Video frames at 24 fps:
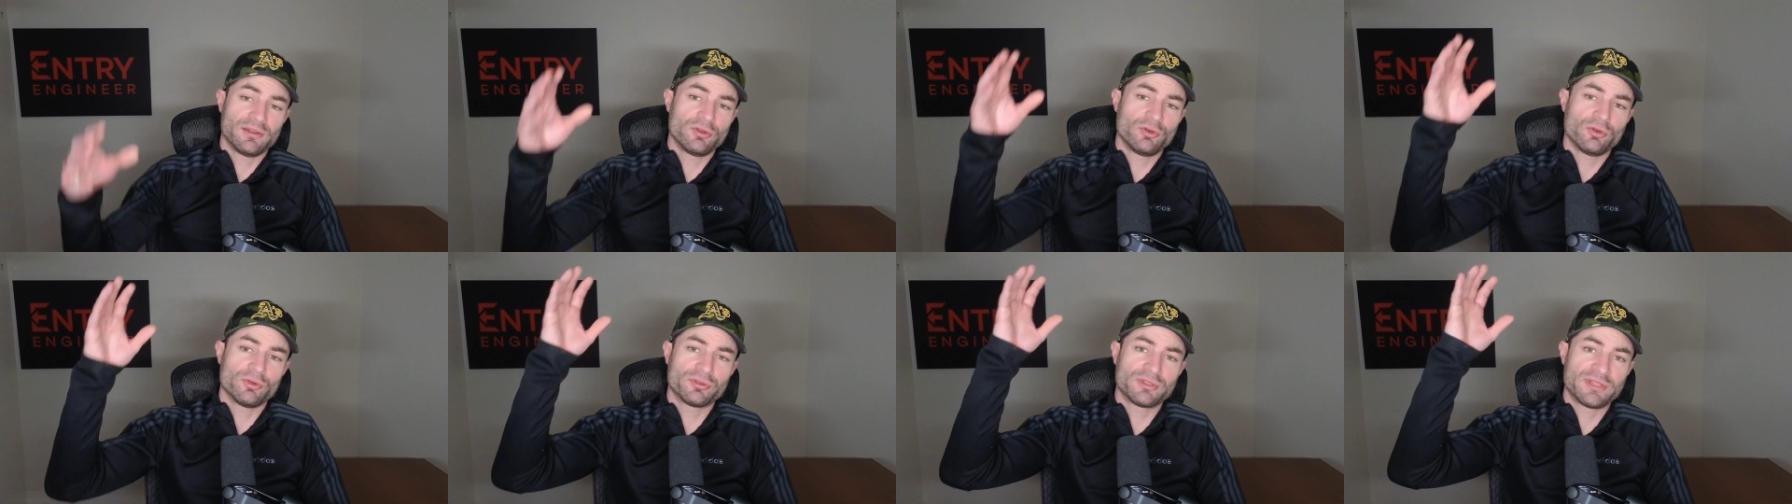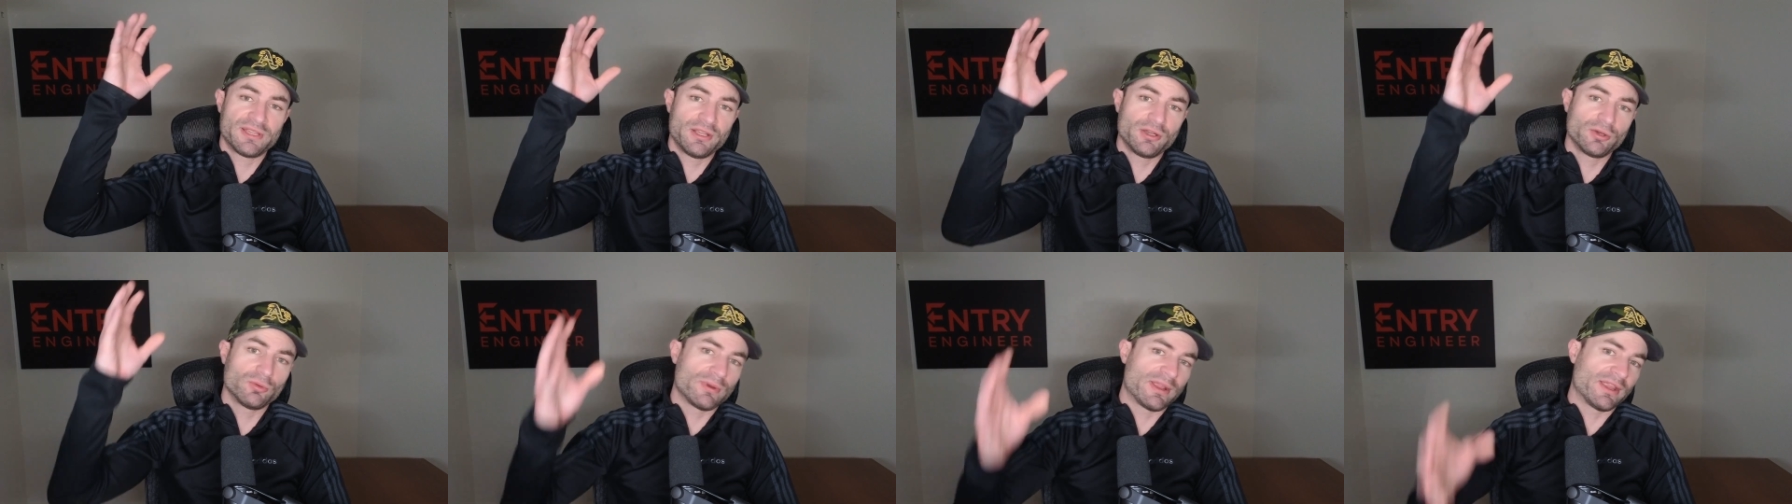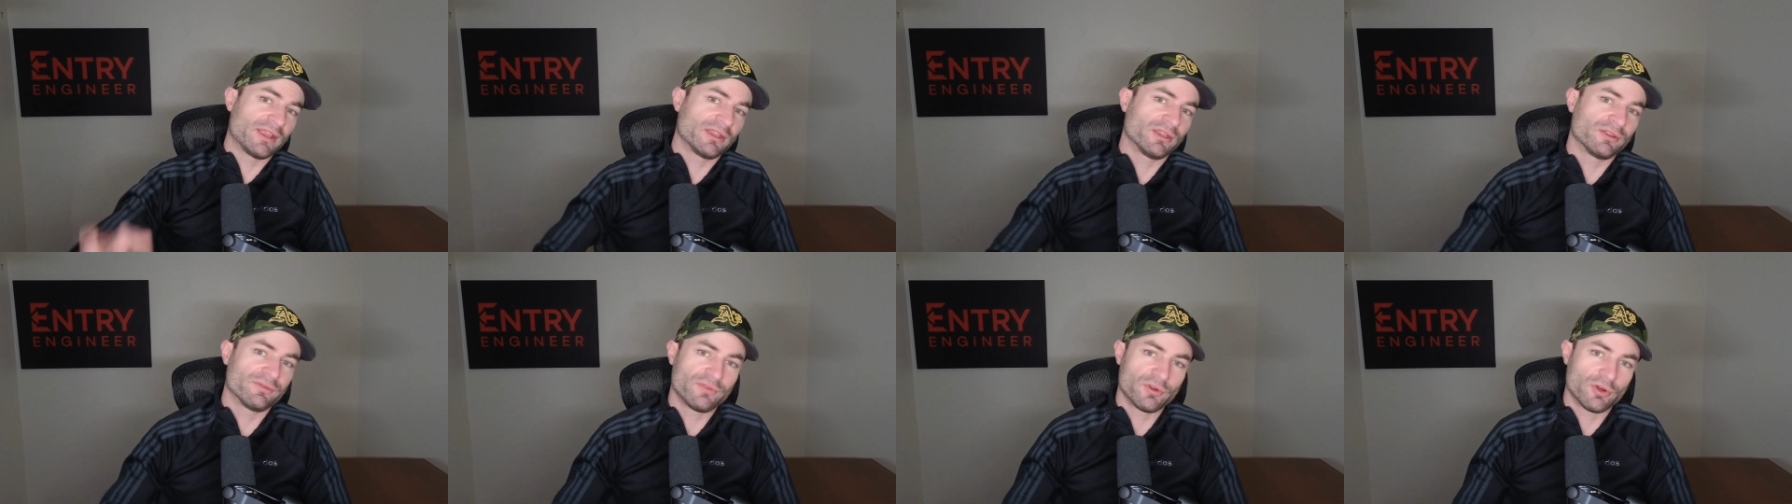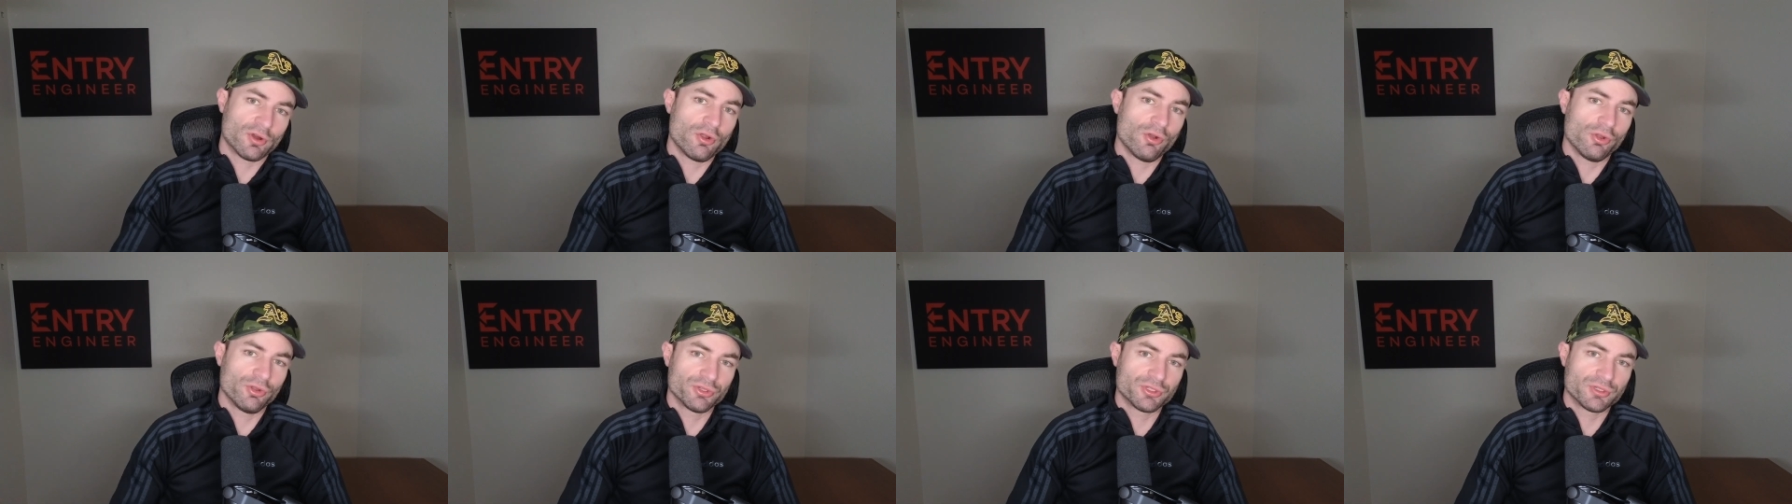little tier ranking for
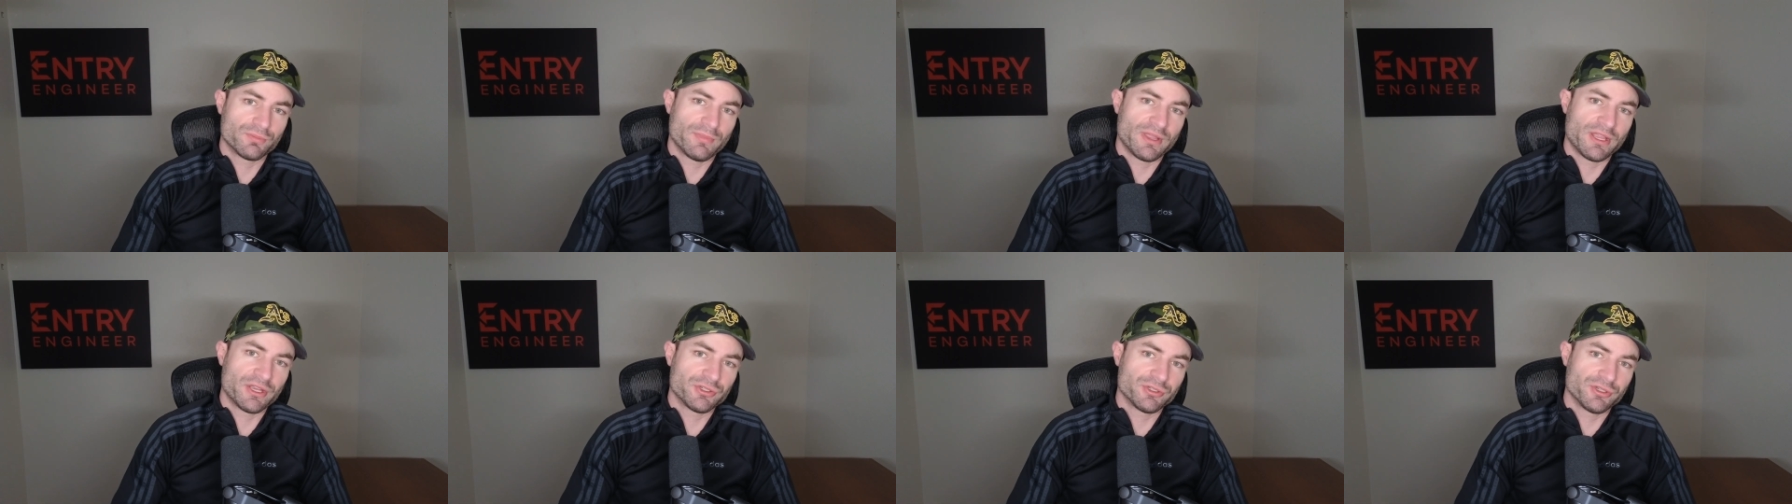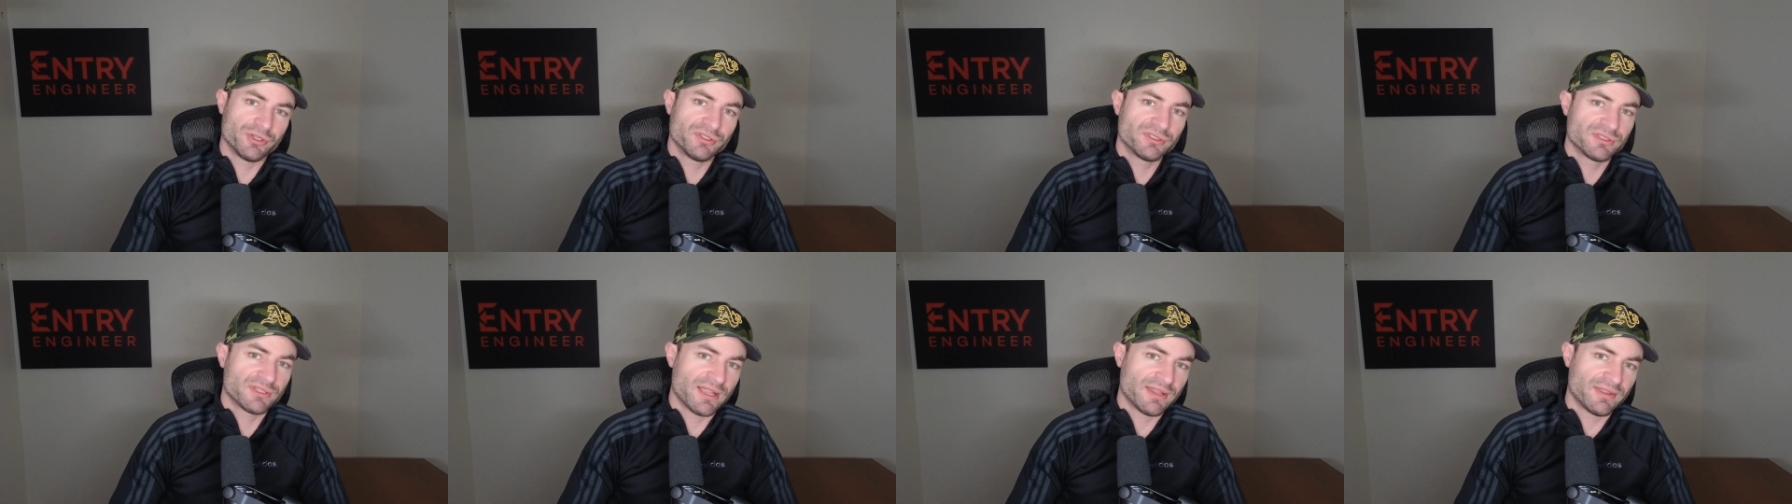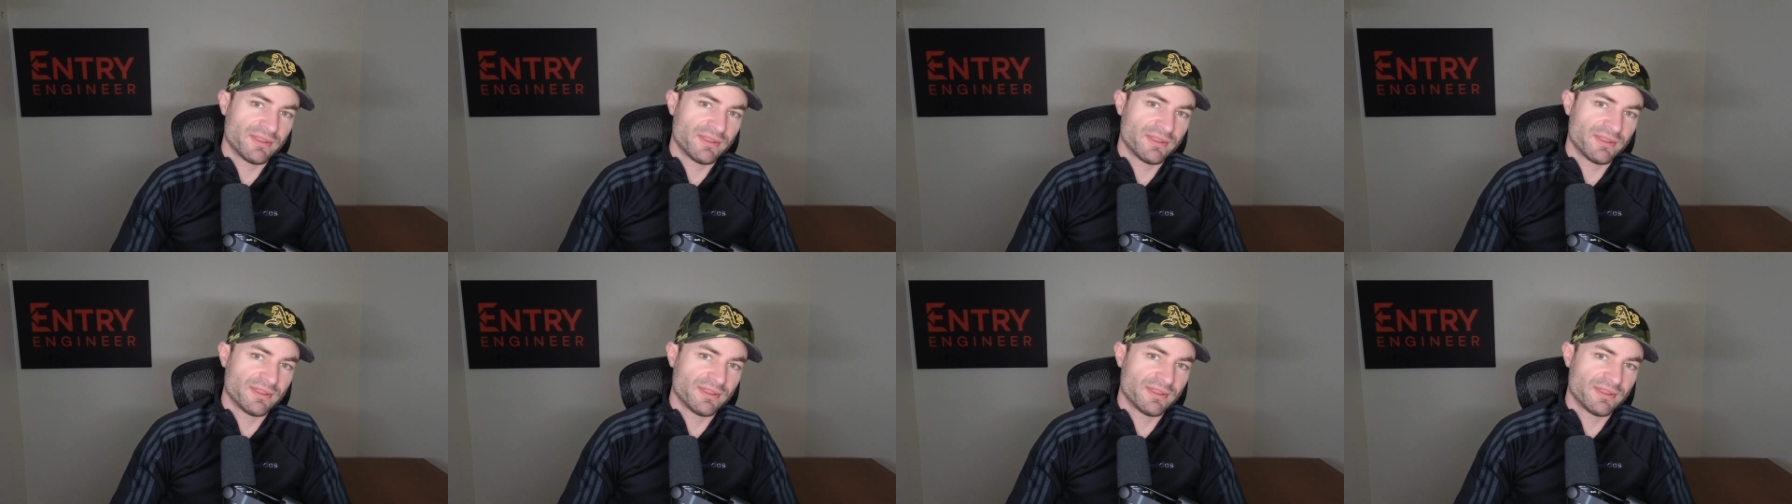college majors.